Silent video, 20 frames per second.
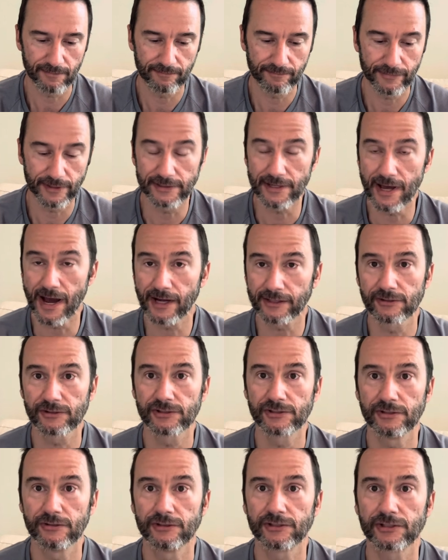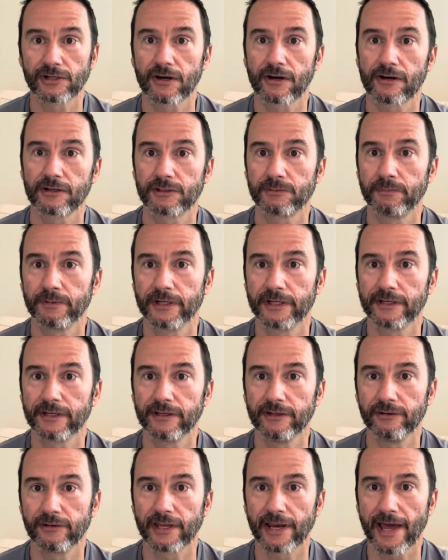The doctors do charge, but
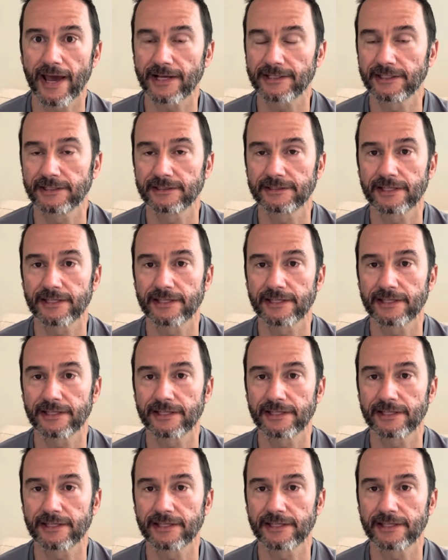you can access